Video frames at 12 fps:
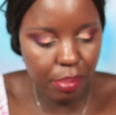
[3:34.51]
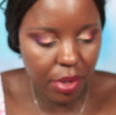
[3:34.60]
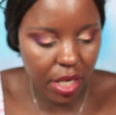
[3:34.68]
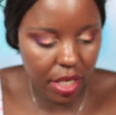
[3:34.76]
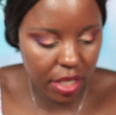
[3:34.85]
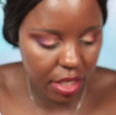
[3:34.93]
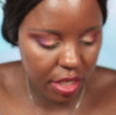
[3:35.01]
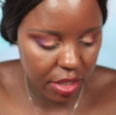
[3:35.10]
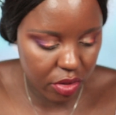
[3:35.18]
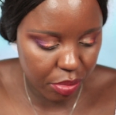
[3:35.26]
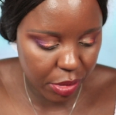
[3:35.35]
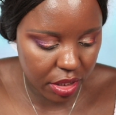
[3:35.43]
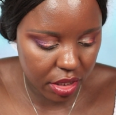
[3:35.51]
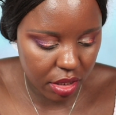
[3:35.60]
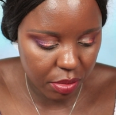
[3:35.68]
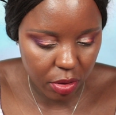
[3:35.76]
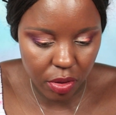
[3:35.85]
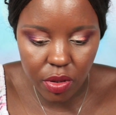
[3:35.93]
apply a little bit
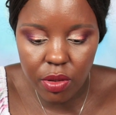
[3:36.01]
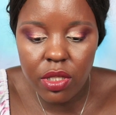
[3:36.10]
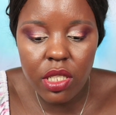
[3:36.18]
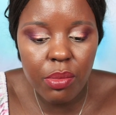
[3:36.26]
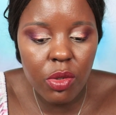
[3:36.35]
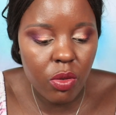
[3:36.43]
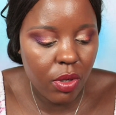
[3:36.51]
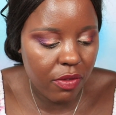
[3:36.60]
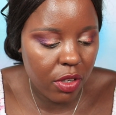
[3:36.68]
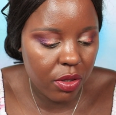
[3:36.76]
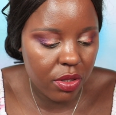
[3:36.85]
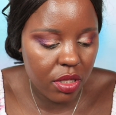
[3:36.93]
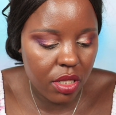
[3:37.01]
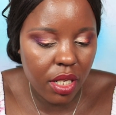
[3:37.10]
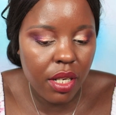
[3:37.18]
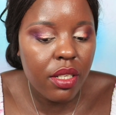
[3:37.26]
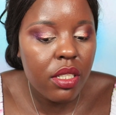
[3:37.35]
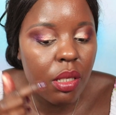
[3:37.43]
because we seem to have lost
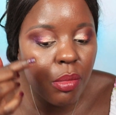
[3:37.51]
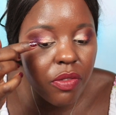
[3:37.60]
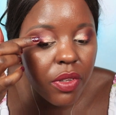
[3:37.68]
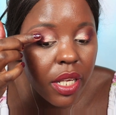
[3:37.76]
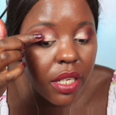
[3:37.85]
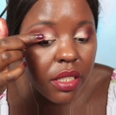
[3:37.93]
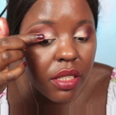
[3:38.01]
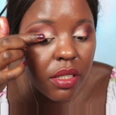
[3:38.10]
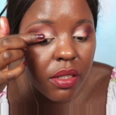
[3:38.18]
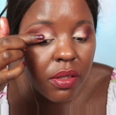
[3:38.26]
some of that.